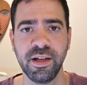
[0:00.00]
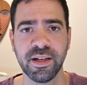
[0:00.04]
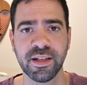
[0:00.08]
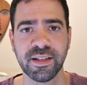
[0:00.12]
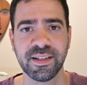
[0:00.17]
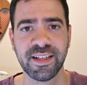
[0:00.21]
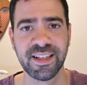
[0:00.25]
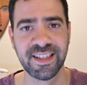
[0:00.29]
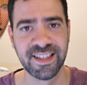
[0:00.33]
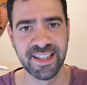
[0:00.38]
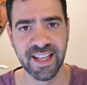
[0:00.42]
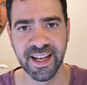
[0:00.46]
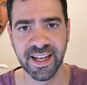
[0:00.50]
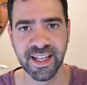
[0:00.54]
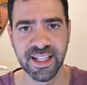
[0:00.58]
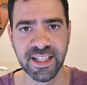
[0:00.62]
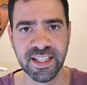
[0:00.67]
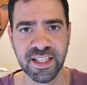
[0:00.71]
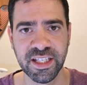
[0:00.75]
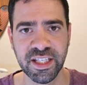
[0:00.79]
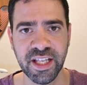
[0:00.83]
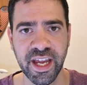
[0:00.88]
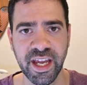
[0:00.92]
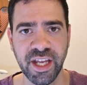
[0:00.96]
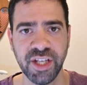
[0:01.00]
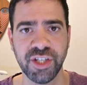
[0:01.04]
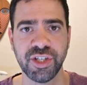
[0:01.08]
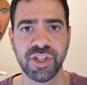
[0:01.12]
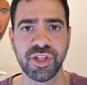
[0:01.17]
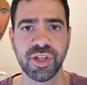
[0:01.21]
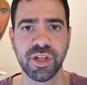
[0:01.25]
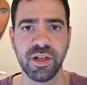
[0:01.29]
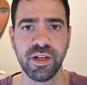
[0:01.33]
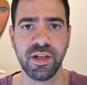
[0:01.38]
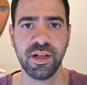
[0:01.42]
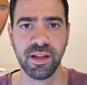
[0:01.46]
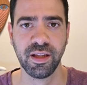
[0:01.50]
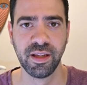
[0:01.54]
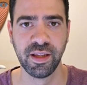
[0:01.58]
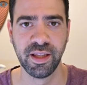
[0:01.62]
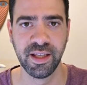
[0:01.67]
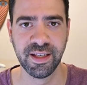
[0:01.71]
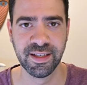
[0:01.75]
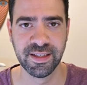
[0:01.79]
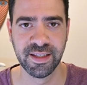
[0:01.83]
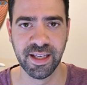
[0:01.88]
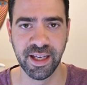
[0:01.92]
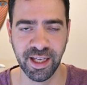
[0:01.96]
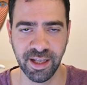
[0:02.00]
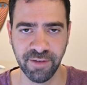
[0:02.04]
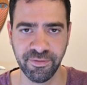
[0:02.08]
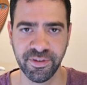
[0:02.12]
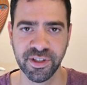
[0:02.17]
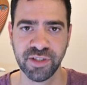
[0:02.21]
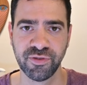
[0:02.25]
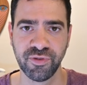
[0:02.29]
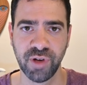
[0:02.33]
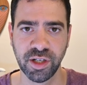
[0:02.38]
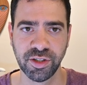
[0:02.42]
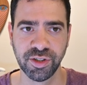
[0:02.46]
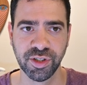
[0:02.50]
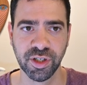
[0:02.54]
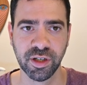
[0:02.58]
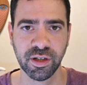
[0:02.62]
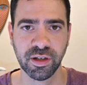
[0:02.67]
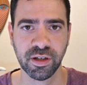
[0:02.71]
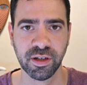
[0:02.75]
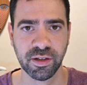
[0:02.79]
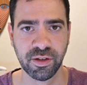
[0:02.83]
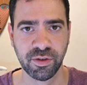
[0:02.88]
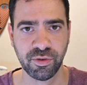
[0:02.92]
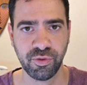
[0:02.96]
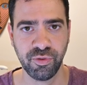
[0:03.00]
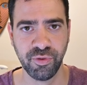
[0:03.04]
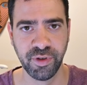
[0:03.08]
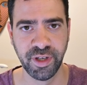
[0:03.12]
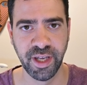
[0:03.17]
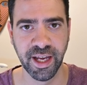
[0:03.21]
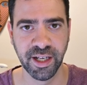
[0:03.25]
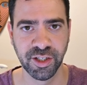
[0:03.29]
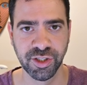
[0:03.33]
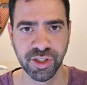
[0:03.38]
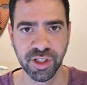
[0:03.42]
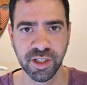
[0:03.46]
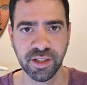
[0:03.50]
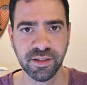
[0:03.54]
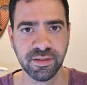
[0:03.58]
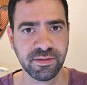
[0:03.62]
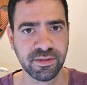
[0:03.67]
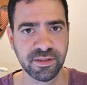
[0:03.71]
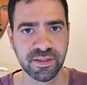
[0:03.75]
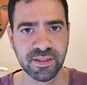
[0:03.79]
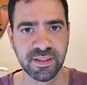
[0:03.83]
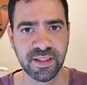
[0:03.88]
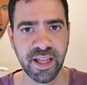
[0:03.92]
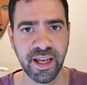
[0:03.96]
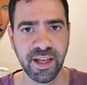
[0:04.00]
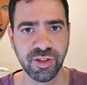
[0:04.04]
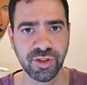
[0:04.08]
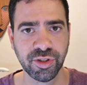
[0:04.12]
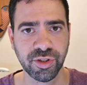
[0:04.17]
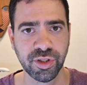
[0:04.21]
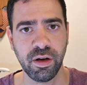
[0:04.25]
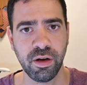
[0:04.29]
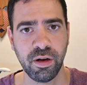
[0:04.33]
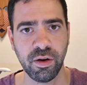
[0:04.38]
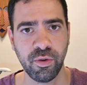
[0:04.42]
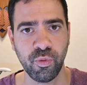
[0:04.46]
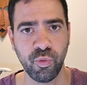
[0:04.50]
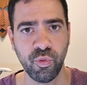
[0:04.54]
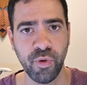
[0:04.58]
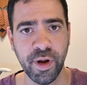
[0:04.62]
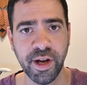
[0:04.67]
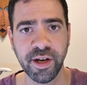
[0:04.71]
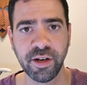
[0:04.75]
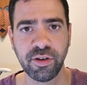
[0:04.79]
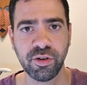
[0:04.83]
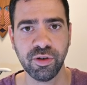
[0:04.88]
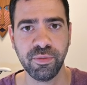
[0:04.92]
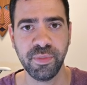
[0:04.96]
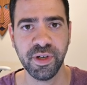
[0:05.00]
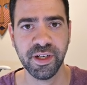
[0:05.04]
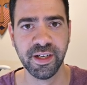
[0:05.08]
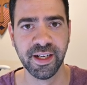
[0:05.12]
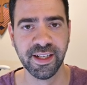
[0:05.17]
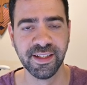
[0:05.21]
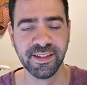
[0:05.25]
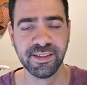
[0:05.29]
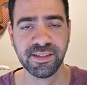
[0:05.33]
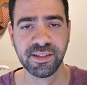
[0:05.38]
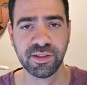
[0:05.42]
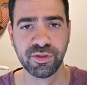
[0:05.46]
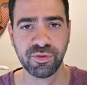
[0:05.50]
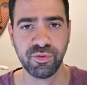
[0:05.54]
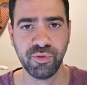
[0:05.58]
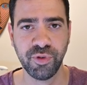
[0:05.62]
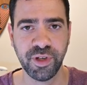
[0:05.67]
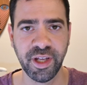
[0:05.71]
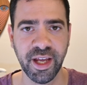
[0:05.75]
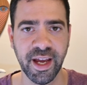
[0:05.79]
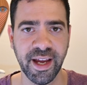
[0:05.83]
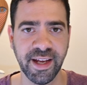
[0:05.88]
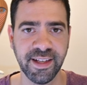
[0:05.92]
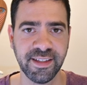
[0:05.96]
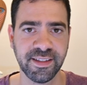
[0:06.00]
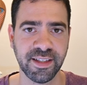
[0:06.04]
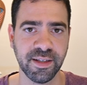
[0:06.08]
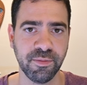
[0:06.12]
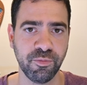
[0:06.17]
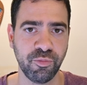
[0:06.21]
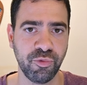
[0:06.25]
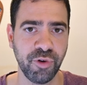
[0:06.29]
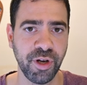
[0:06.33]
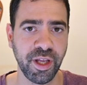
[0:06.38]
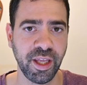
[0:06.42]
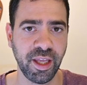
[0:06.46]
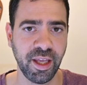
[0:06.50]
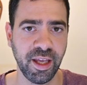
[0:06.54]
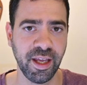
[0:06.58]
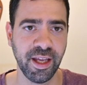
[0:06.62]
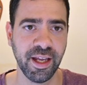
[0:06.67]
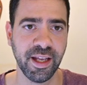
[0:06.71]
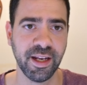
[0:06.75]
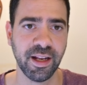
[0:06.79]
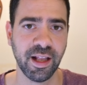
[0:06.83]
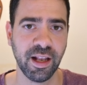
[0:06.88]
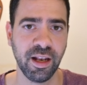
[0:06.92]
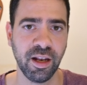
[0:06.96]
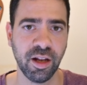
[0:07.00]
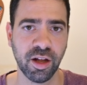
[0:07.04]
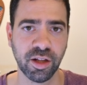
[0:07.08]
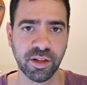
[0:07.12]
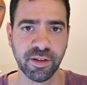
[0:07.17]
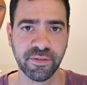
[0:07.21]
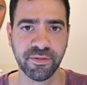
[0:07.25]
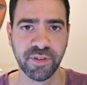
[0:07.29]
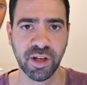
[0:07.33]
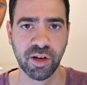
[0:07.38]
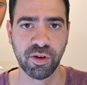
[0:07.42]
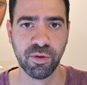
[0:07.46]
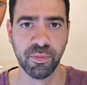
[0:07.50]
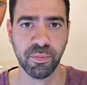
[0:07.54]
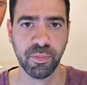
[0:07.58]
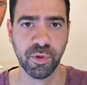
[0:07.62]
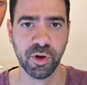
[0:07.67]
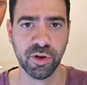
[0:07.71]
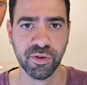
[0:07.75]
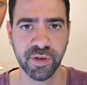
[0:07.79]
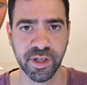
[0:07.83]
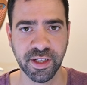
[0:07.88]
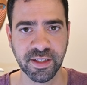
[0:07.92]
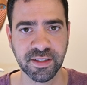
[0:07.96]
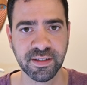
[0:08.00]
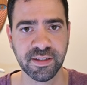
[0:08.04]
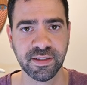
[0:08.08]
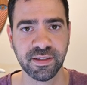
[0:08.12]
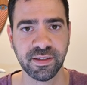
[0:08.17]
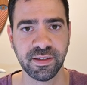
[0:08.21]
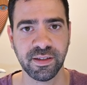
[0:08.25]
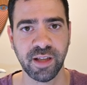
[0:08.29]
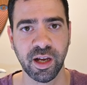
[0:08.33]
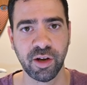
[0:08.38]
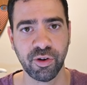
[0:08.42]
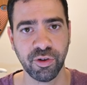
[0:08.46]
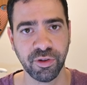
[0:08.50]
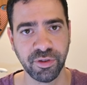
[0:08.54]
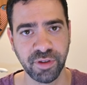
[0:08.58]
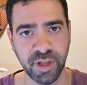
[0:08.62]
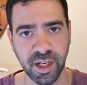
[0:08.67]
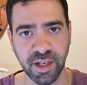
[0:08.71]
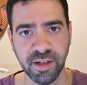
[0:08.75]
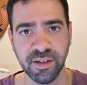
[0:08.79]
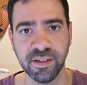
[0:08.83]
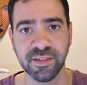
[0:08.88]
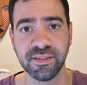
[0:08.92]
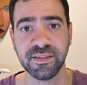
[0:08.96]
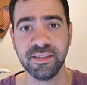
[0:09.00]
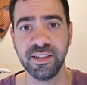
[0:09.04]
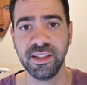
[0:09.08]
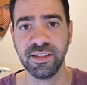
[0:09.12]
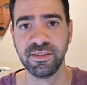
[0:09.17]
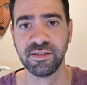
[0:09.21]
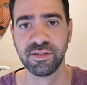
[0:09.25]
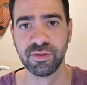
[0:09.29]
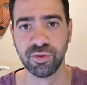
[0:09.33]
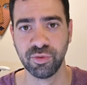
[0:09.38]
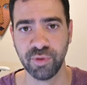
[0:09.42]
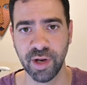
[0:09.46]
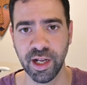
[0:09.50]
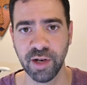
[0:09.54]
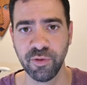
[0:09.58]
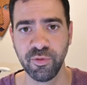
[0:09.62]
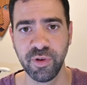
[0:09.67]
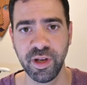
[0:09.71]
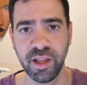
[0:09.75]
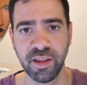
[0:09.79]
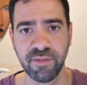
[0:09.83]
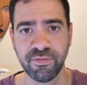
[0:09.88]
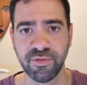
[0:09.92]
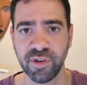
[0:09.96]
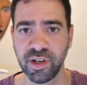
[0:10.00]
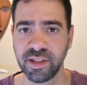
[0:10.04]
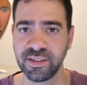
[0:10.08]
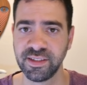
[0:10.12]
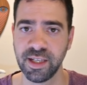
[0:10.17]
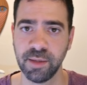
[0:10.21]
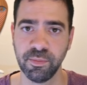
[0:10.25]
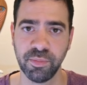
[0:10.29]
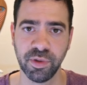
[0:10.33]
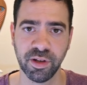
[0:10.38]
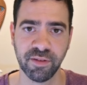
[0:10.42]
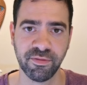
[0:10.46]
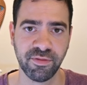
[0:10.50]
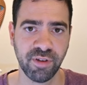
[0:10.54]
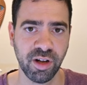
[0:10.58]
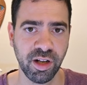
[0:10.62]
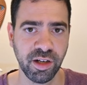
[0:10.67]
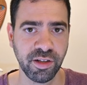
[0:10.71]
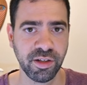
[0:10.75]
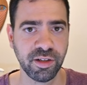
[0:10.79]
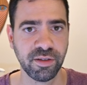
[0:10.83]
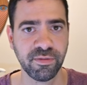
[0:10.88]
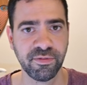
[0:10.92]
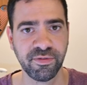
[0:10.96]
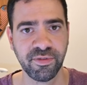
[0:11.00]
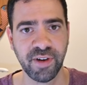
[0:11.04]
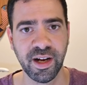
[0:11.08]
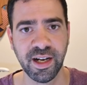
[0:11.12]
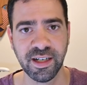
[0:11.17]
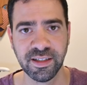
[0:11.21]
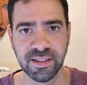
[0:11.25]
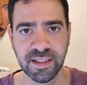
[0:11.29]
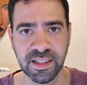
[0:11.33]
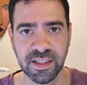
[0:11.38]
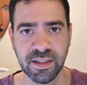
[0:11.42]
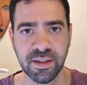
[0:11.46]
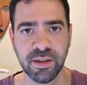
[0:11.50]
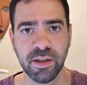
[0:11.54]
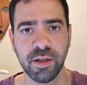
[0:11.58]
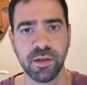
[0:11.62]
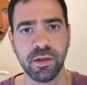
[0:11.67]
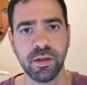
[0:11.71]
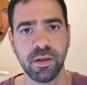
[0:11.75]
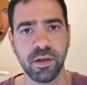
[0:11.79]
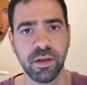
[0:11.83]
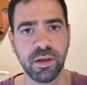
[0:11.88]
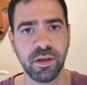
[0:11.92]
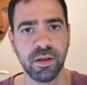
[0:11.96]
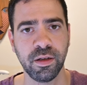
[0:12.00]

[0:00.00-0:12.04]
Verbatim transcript: The second stage is the infrastructure creation stage. When Kubernetes creates and bring in a lot of the components the containers need to run with, for example, volume, file systems.